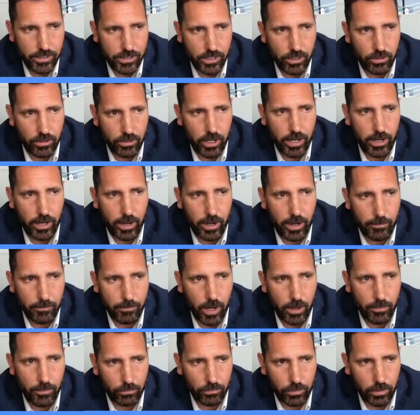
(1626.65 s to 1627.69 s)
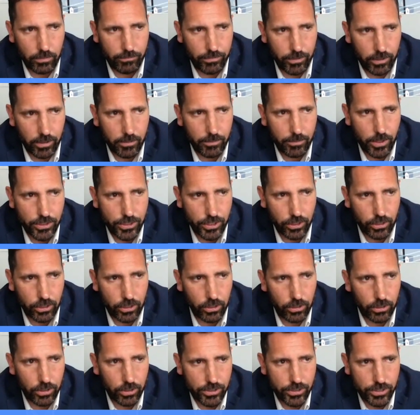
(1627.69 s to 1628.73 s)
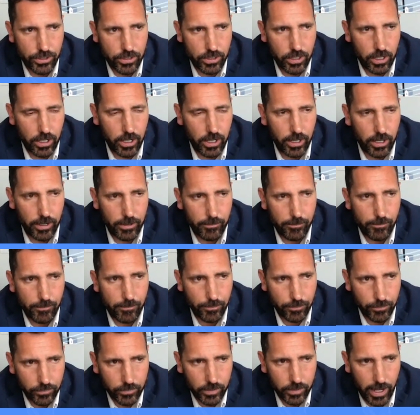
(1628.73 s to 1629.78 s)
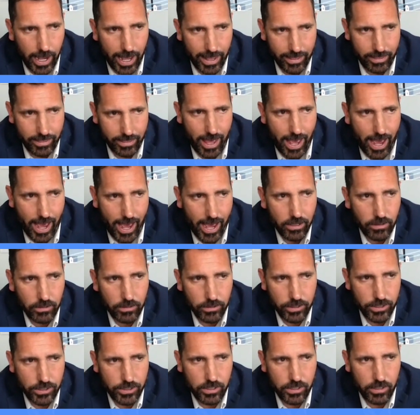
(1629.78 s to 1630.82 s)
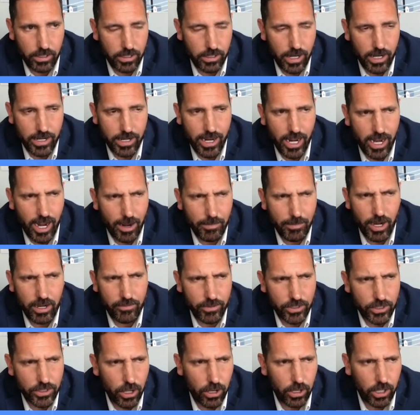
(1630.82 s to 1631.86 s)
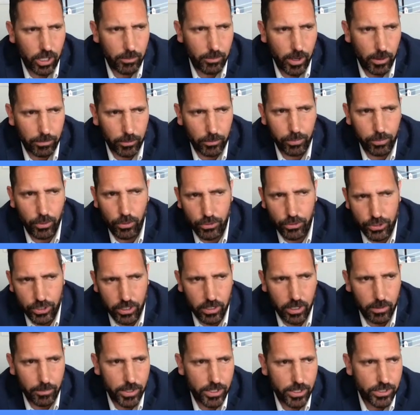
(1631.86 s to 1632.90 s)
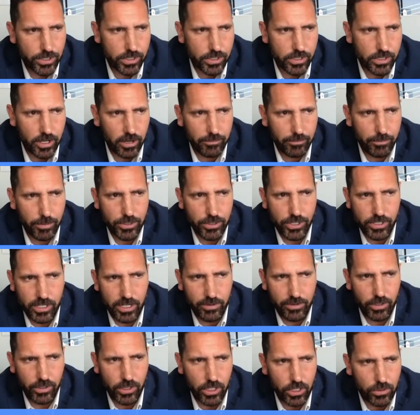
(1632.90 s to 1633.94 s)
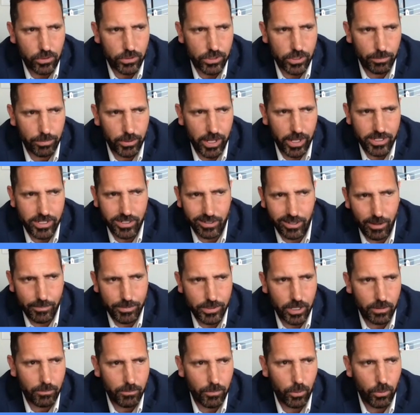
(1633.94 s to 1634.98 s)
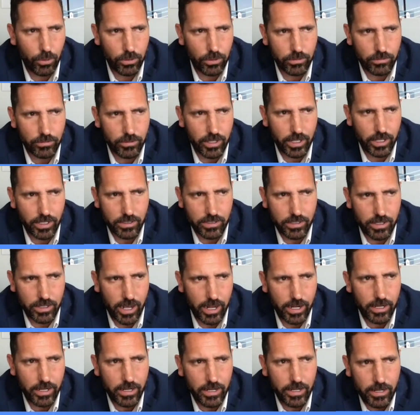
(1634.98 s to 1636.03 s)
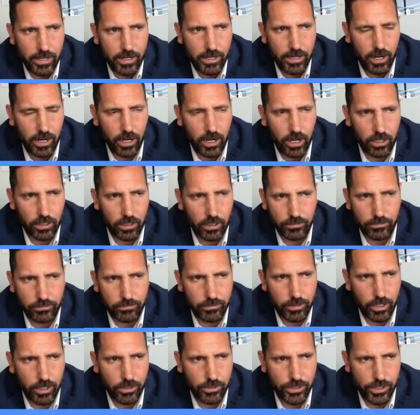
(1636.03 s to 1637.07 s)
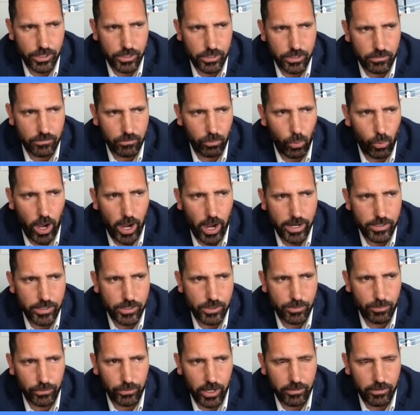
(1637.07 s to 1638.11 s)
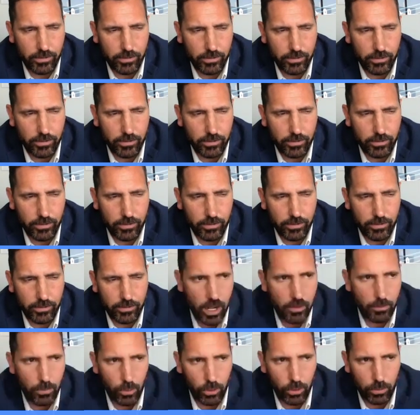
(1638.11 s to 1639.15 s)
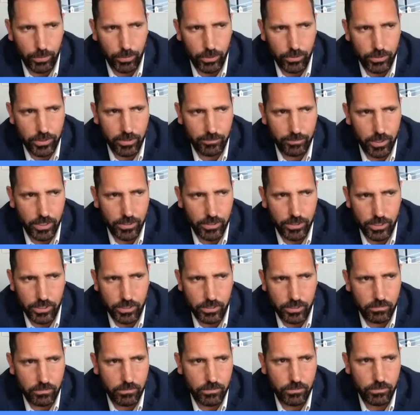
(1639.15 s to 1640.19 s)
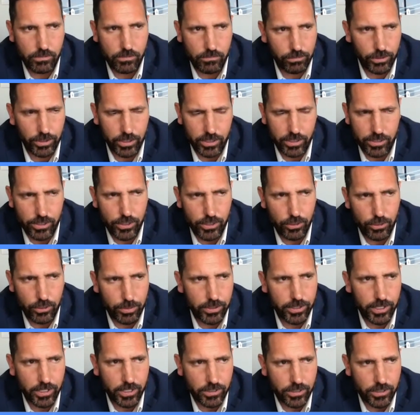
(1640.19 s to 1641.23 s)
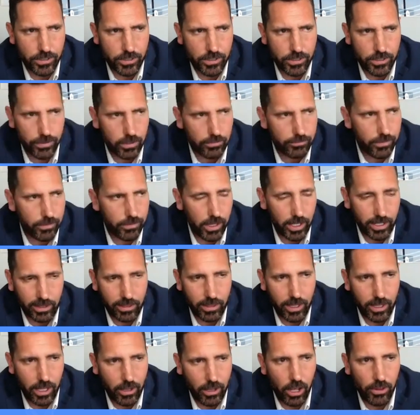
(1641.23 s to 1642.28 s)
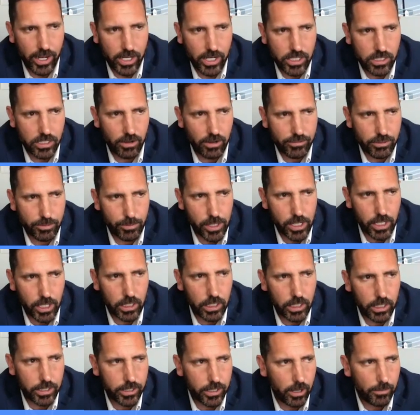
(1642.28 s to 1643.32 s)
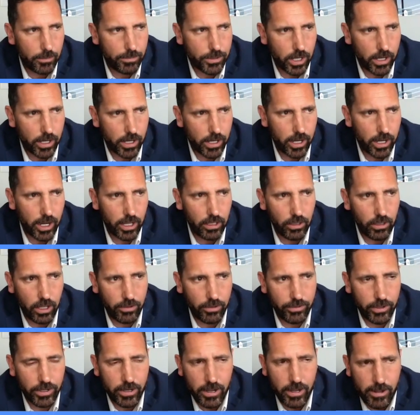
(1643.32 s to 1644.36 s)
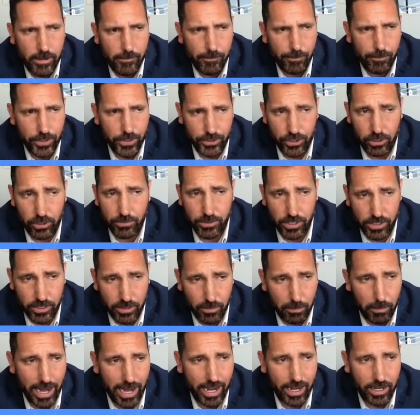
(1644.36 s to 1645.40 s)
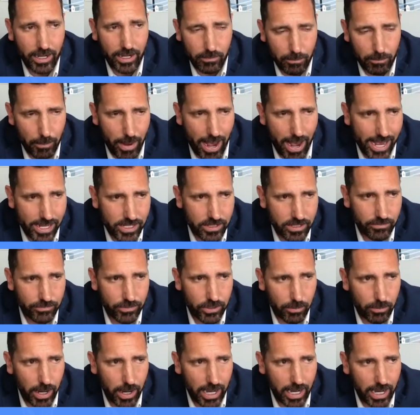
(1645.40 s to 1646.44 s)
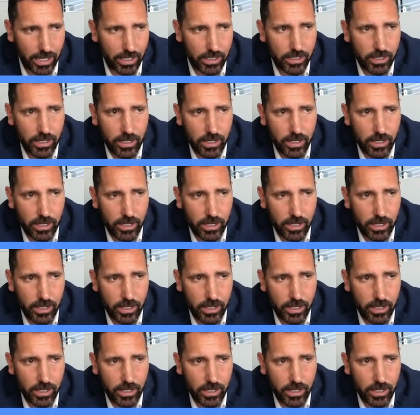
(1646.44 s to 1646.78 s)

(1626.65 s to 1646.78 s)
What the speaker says: So I'm very much encouraged at that. And I'm not even talking about propulsion and emission stuff, but just even the use of plastic cups on board and things that are just widespread for years on board boats have been just really stupid things to do for the environment. Like that, all that stuff's being cleaned up, and I love it. In terms of demand, massive demand.